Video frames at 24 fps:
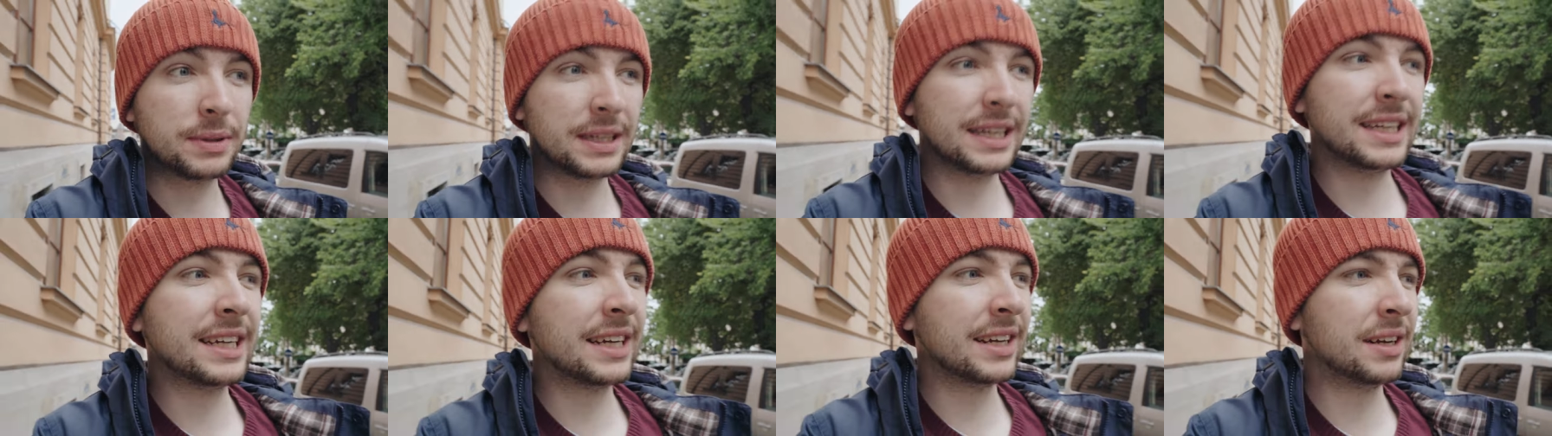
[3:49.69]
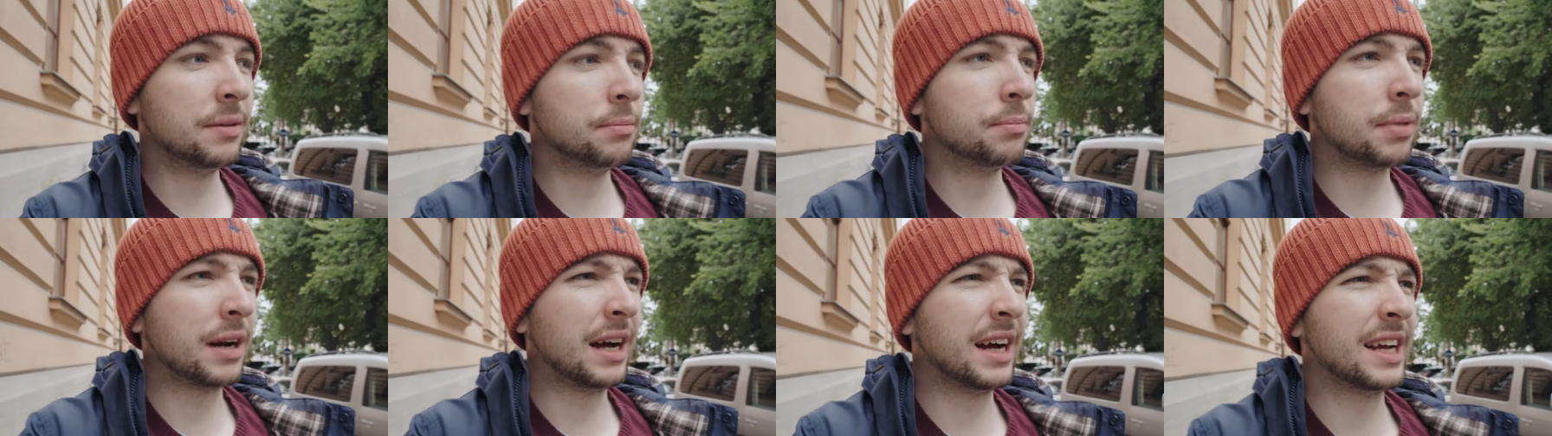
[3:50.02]
being here
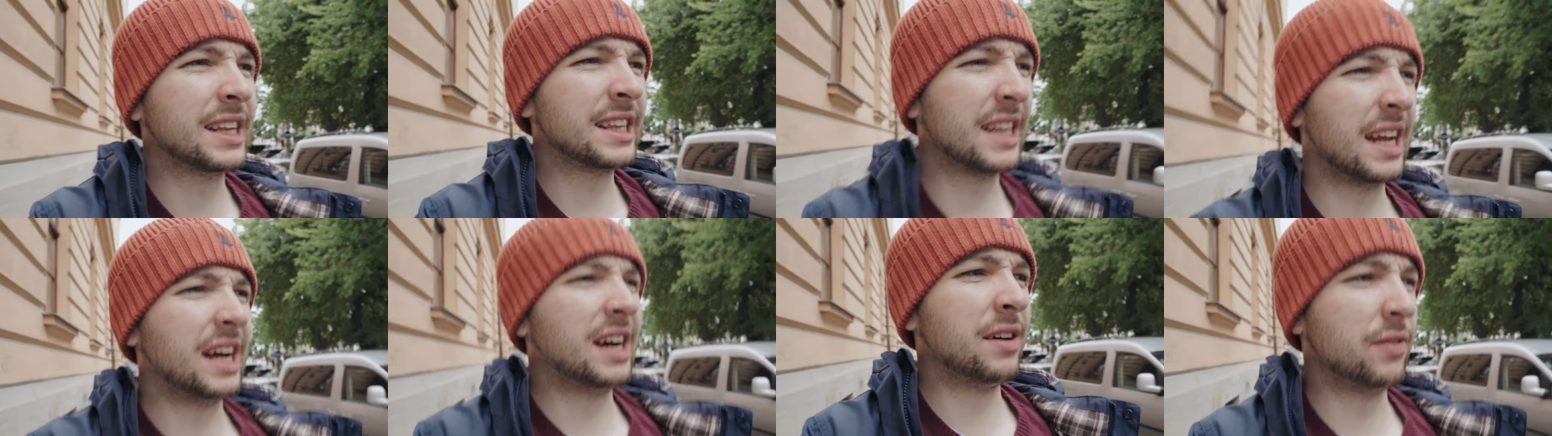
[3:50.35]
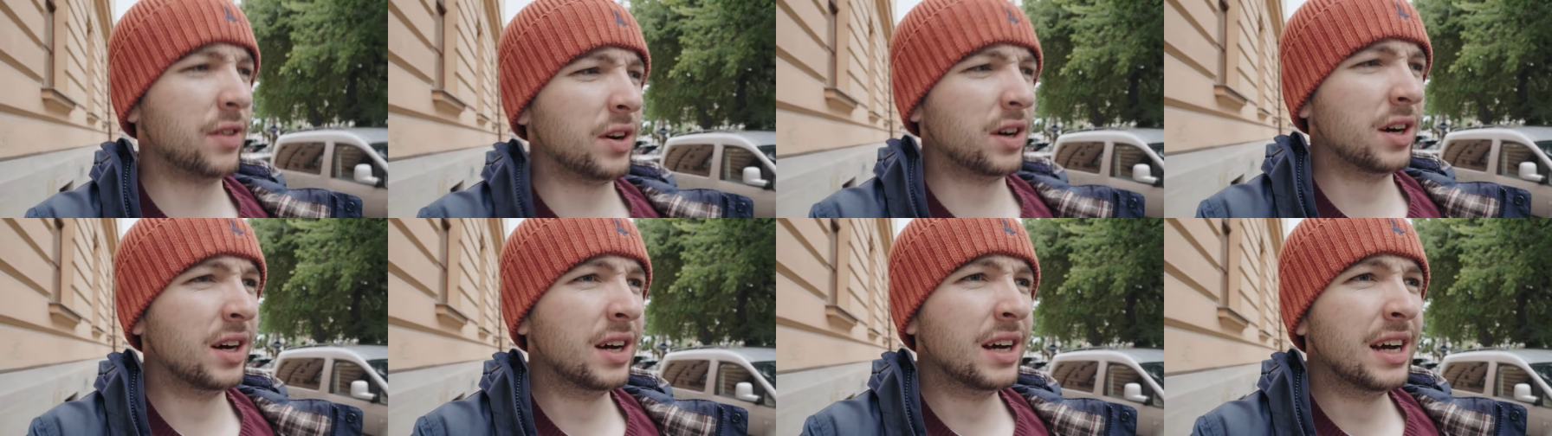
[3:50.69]
in
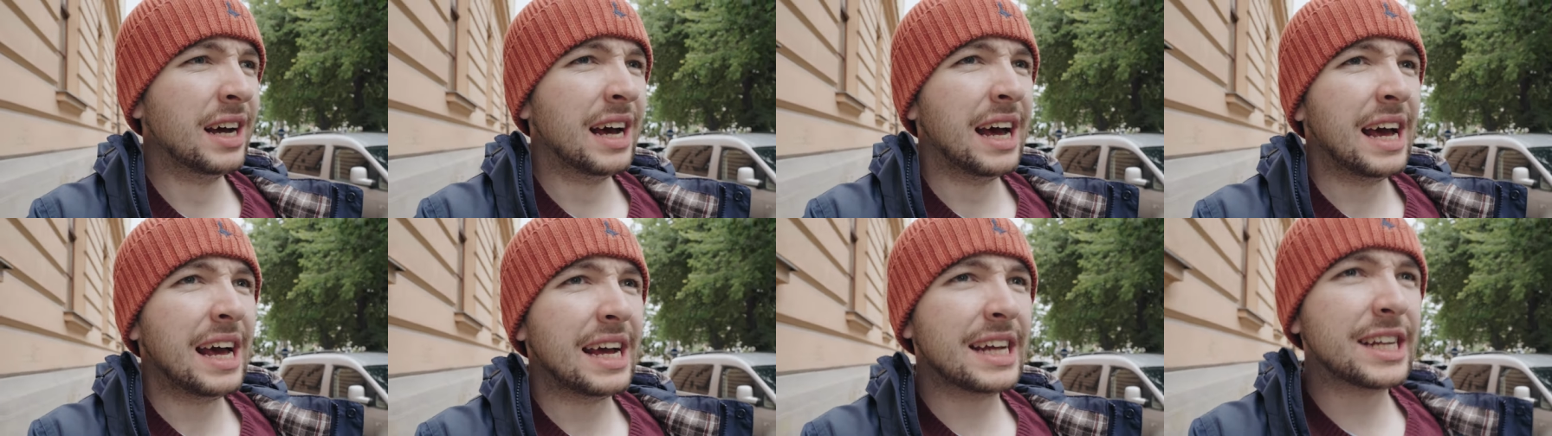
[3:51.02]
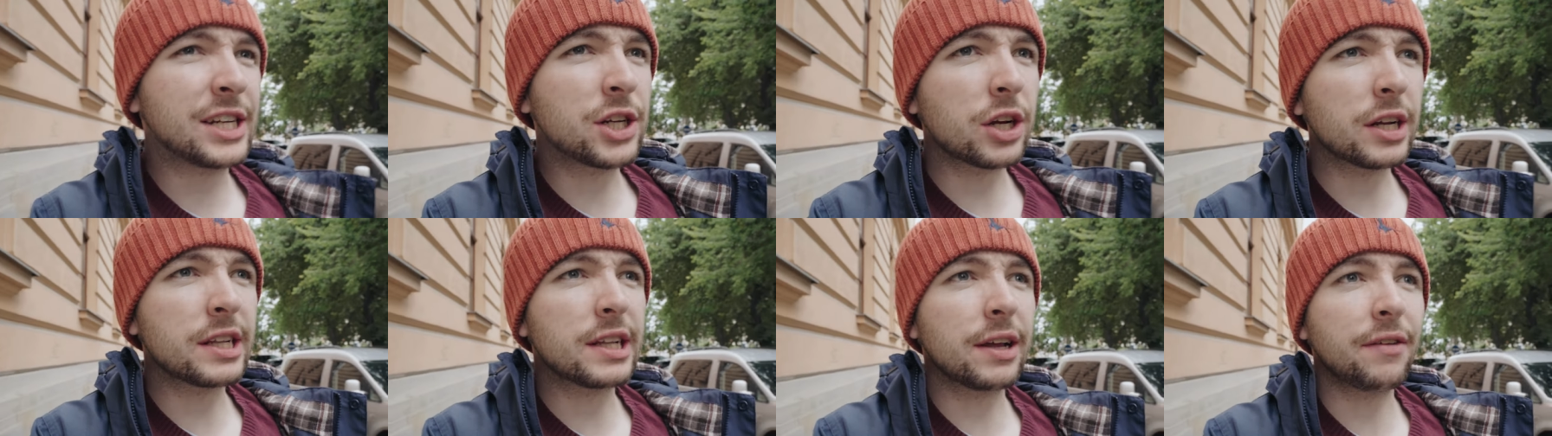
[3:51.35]
Bratislava is
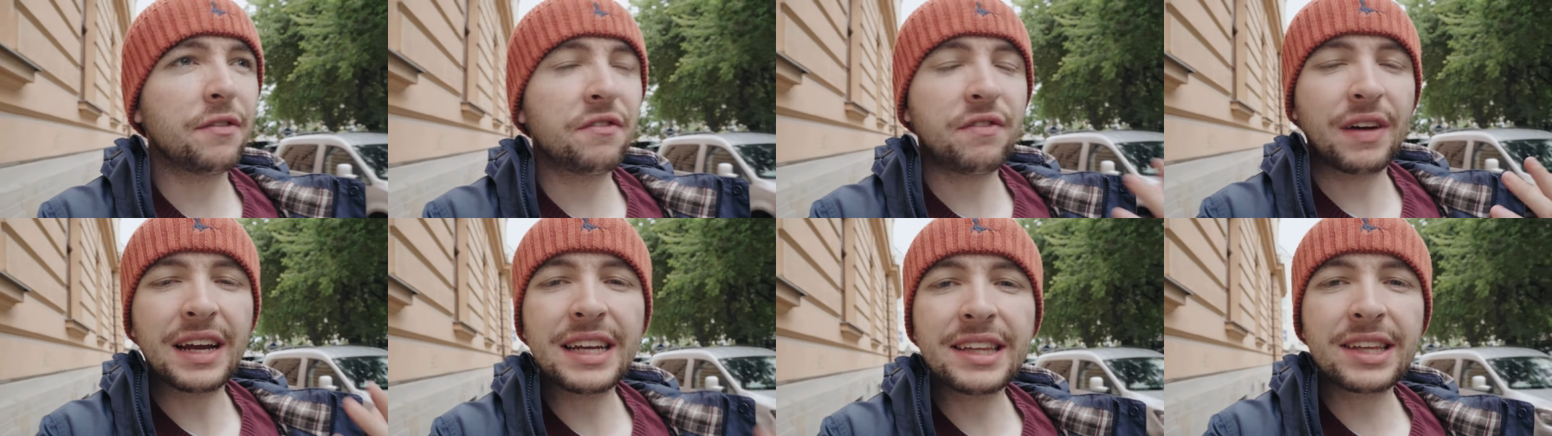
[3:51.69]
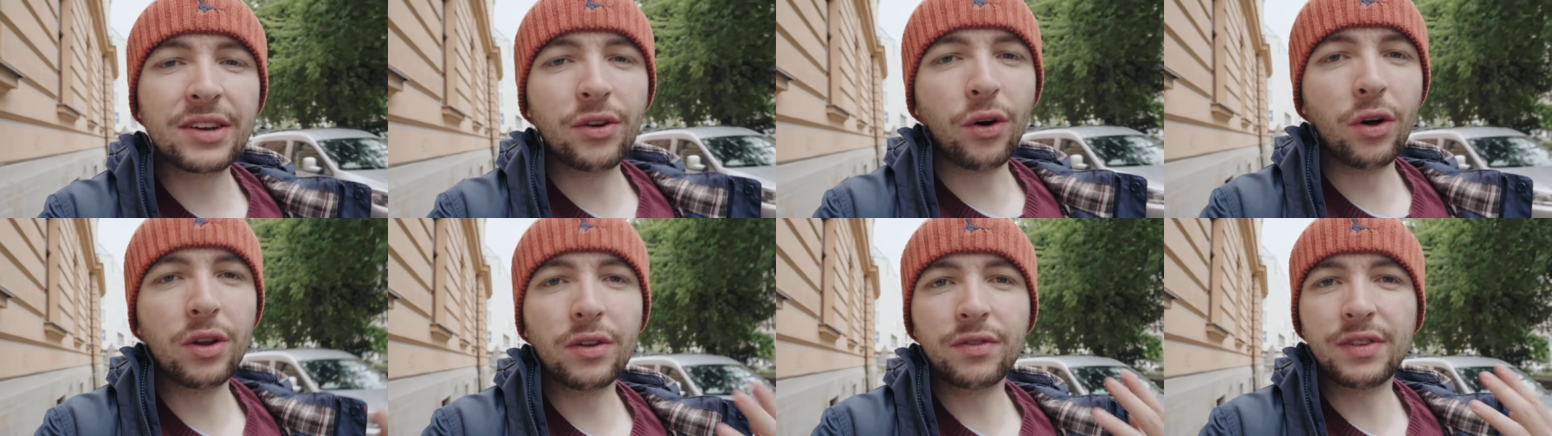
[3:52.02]
just
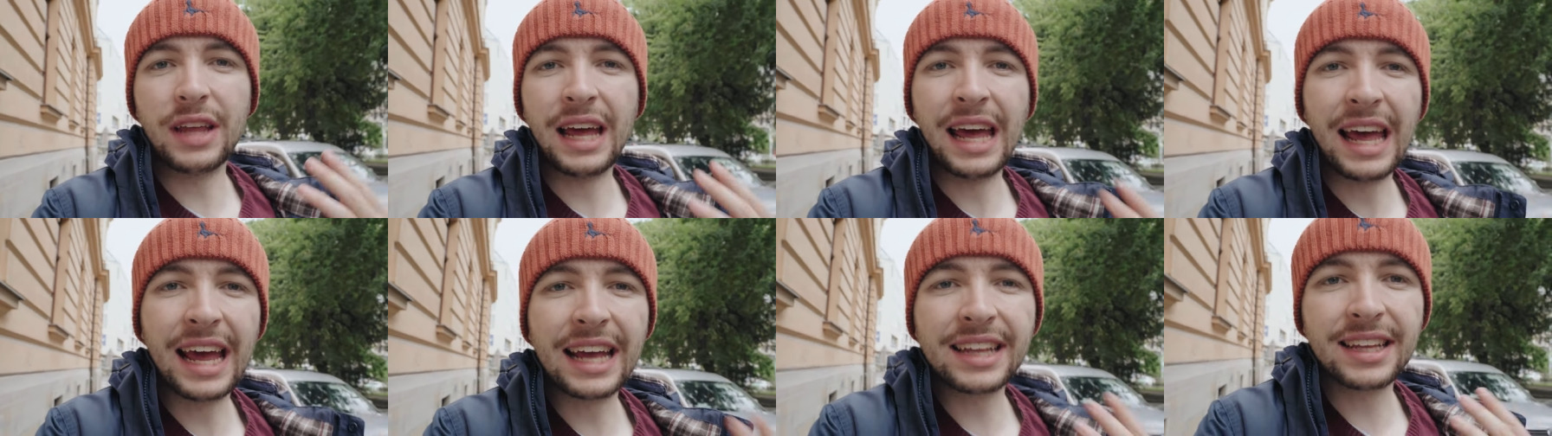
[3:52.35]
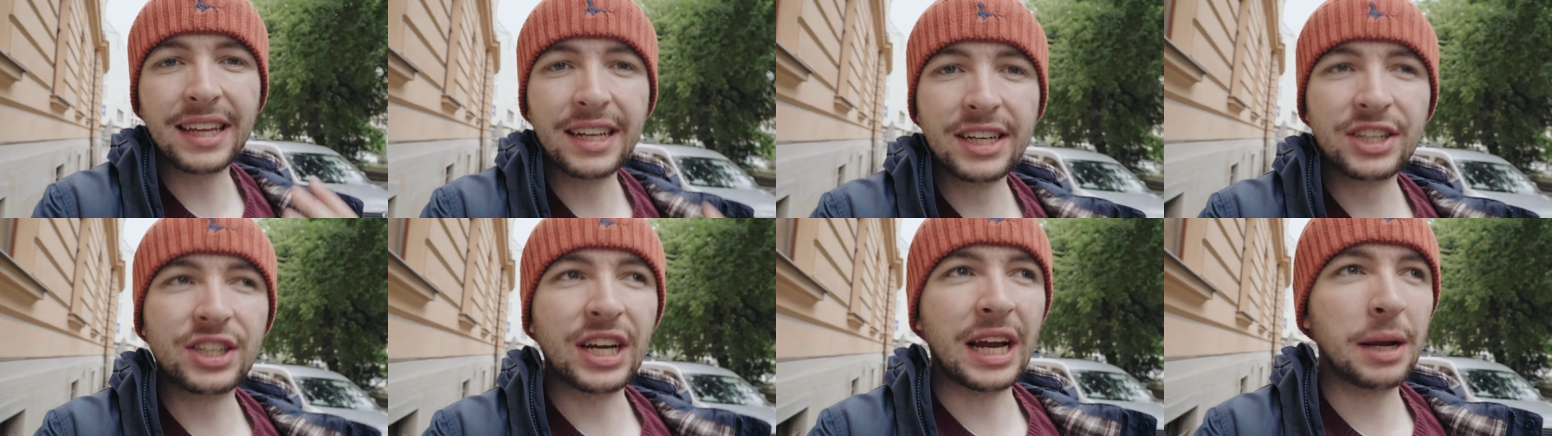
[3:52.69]
finding all of the
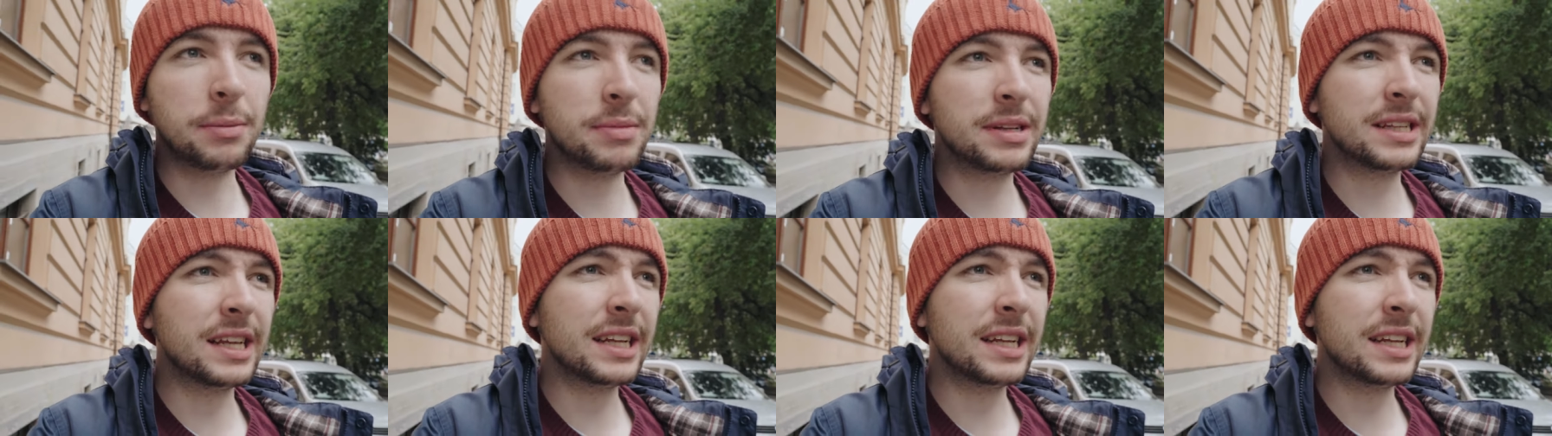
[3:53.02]
hidden gems.